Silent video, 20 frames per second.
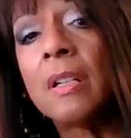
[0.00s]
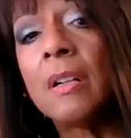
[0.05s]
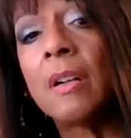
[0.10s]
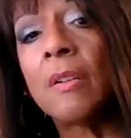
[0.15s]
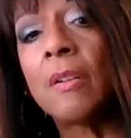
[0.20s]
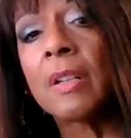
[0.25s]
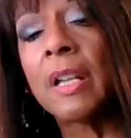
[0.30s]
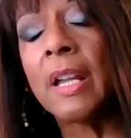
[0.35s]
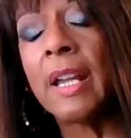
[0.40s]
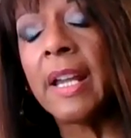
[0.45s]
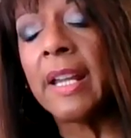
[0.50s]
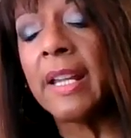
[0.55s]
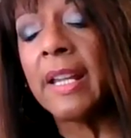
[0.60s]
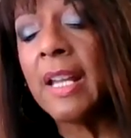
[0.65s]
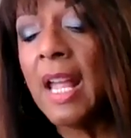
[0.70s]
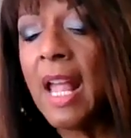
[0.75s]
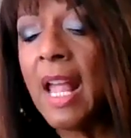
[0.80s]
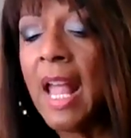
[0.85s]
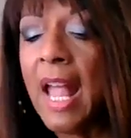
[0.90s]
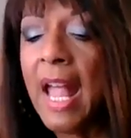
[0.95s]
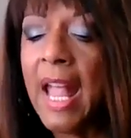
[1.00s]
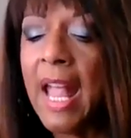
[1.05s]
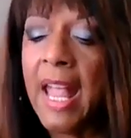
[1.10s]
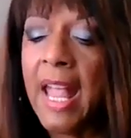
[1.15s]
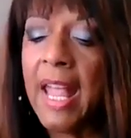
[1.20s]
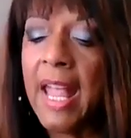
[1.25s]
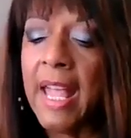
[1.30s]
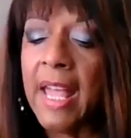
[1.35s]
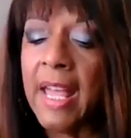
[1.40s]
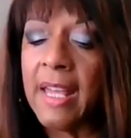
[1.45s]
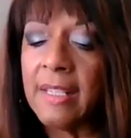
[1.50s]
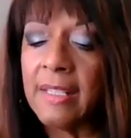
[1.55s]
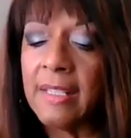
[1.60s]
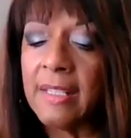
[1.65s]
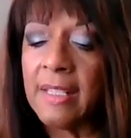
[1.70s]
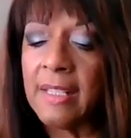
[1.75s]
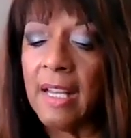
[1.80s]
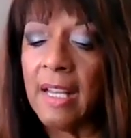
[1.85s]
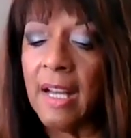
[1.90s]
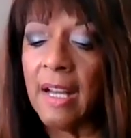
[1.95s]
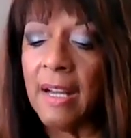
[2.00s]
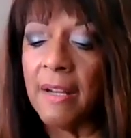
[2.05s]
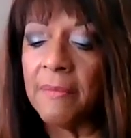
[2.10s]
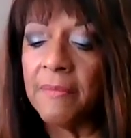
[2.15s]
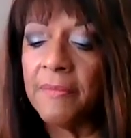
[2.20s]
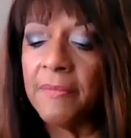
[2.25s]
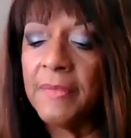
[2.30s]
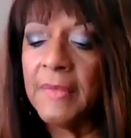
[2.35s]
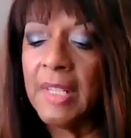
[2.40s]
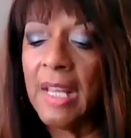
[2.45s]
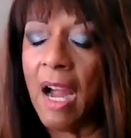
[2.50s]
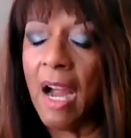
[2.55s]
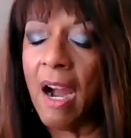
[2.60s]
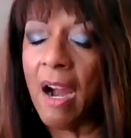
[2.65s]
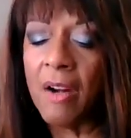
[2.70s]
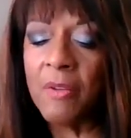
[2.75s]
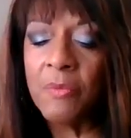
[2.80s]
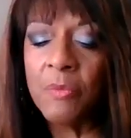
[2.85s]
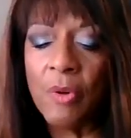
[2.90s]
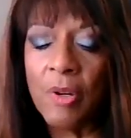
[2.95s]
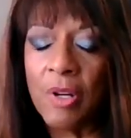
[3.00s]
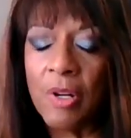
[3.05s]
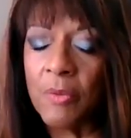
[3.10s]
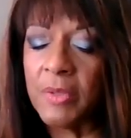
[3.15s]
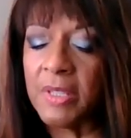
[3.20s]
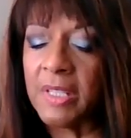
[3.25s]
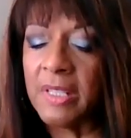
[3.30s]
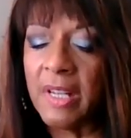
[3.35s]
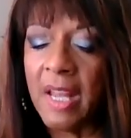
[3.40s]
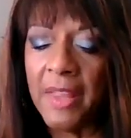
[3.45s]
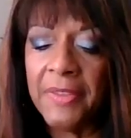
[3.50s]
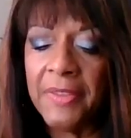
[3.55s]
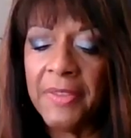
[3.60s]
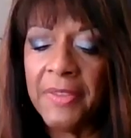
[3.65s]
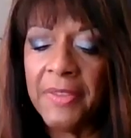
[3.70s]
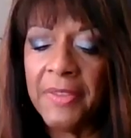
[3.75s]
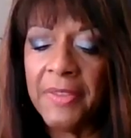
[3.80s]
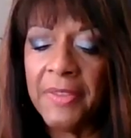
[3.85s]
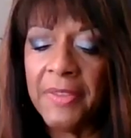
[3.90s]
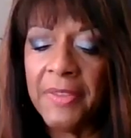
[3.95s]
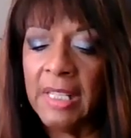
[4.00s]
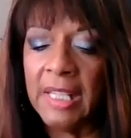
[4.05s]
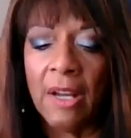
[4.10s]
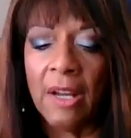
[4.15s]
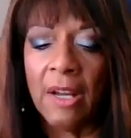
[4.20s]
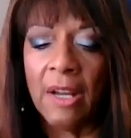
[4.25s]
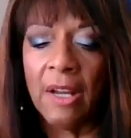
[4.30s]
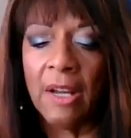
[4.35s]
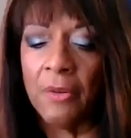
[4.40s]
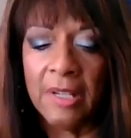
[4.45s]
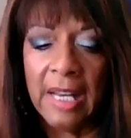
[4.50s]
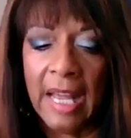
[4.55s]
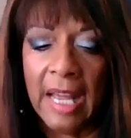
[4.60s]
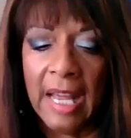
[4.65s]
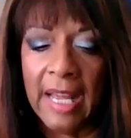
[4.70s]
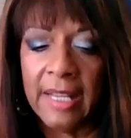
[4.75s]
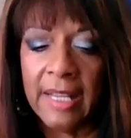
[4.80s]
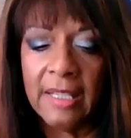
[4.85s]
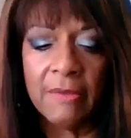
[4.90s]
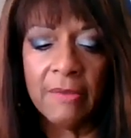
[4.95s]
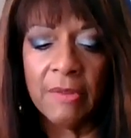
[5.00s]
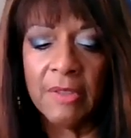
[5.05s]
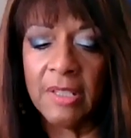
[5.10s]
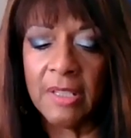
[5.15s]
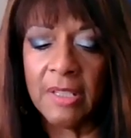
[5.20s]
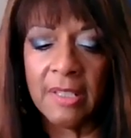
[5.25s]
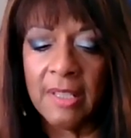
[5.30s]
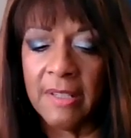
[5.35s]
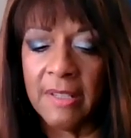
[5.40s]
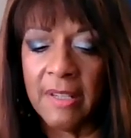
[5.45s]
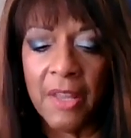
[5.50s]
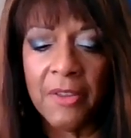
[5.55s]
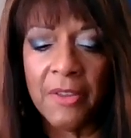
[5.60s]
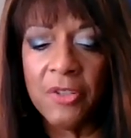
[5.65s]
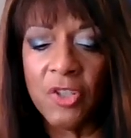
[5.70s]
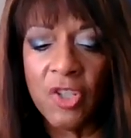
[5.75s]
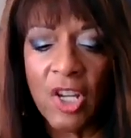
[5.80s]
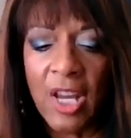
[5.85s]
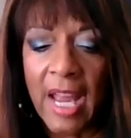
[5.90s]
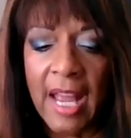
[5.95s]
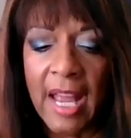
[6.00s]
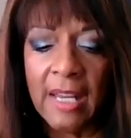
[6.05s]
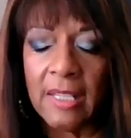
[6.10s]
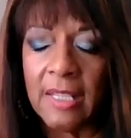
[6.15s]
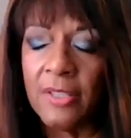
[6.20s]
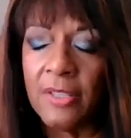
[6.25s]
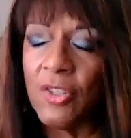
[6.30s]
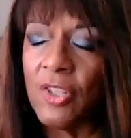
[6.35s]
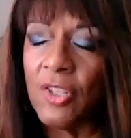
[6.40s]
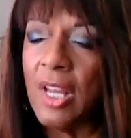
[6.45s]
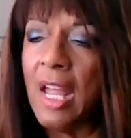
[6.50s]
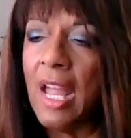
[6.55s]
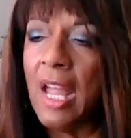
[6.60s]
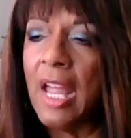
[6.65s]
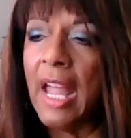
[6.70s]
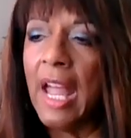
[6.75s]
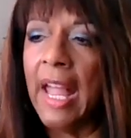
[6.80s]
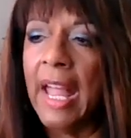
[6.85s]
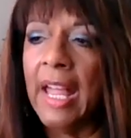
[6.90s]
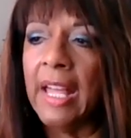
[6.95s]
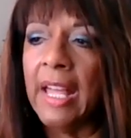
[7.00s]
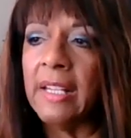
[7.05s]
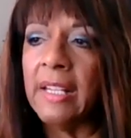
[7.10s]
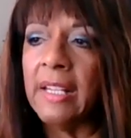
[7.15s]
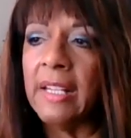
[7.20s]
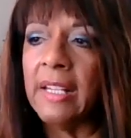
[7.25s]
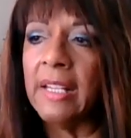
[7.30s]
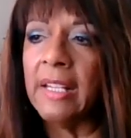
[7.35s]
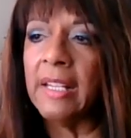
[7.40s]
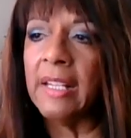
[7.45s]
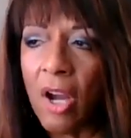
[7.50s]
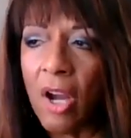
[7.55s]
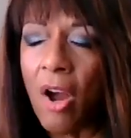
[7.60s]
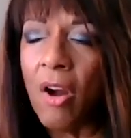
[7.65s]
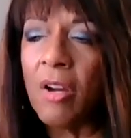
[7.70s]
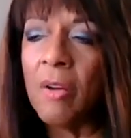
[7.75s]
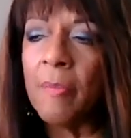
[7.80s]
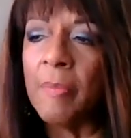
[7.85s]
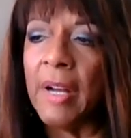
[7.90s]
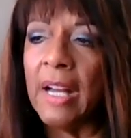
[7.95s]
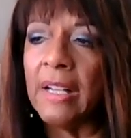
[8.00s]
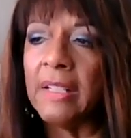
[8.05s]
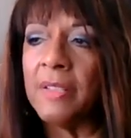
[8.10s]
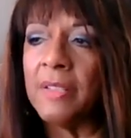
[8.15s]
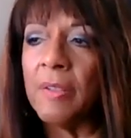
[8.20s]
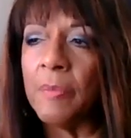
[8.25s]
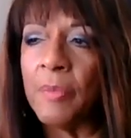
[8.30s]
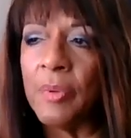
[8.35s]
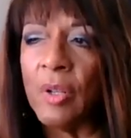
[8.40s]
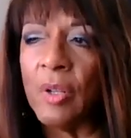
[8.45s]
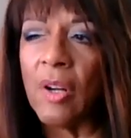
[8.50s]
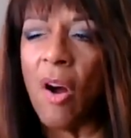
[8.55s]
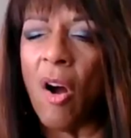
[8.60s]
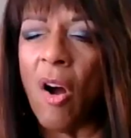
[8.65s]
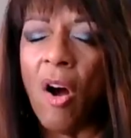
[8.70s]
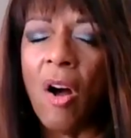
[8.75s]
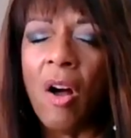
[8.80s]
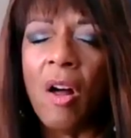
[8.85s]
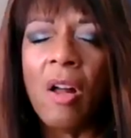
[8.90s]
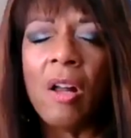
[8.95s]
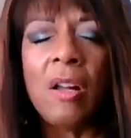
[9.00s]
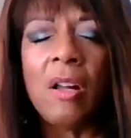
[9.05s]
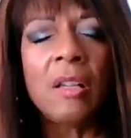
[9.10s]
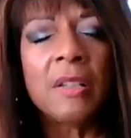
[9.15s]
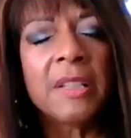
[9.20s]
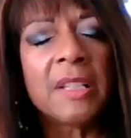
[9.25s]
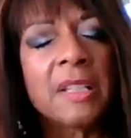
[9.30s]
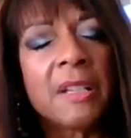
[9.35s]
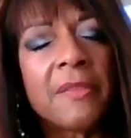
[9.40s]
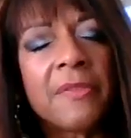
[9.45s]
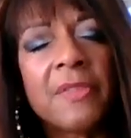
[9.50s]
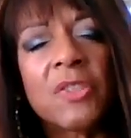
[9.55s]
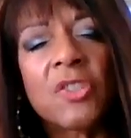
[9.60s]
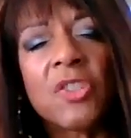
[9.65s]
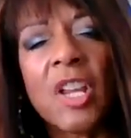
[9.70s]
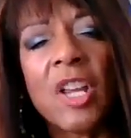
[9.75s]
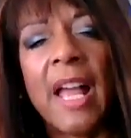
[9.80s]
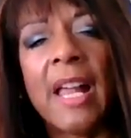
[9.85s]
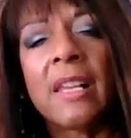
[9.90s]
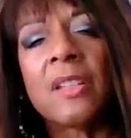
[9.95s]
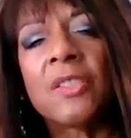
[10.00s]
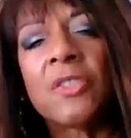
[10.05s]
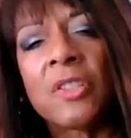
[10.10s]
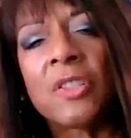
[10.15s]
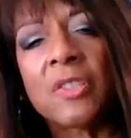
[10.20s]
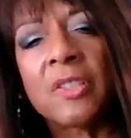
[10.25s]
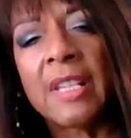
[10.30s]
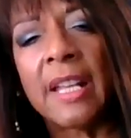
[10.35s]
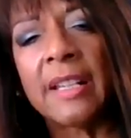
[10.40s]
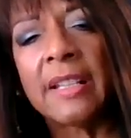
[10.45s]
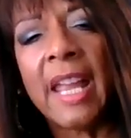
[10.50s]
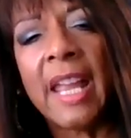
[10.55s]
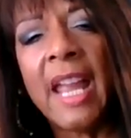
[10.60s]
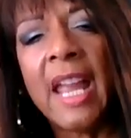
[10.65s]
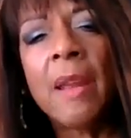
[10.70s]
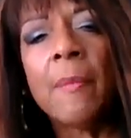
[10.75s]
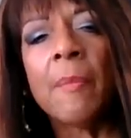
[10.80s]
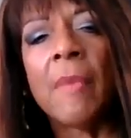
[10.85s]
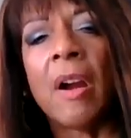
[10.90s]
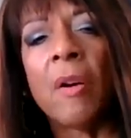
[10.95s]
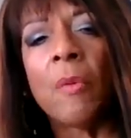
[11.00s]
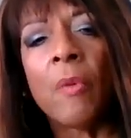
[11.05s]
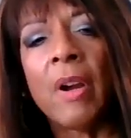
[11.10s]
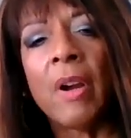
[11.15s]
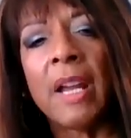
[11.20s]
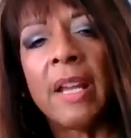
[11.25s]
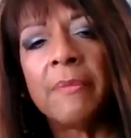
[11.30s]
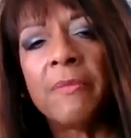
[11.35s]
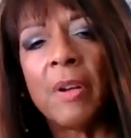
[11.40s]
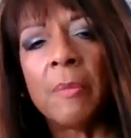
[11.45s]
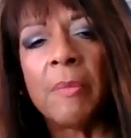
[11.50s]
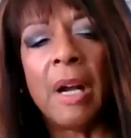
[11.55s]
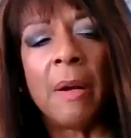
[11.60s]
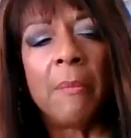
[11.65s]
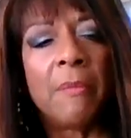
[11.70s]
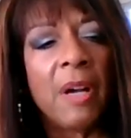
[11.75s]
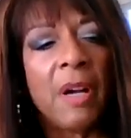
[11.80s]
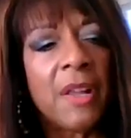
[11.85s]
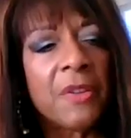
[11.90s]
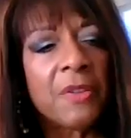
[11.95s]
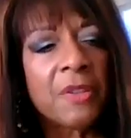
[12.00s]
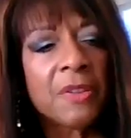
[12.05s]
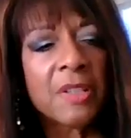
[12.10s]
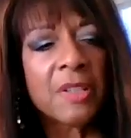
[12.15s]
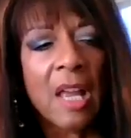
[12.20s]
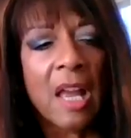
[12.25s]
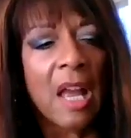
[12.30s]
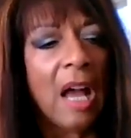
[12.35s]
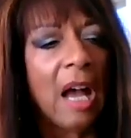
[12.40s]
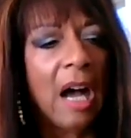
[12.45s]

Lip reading: Okay. And the hard work was nothing for Leona and I. It was just another challenge. And I talk about in the book all the different challenges that came our way, from my mother's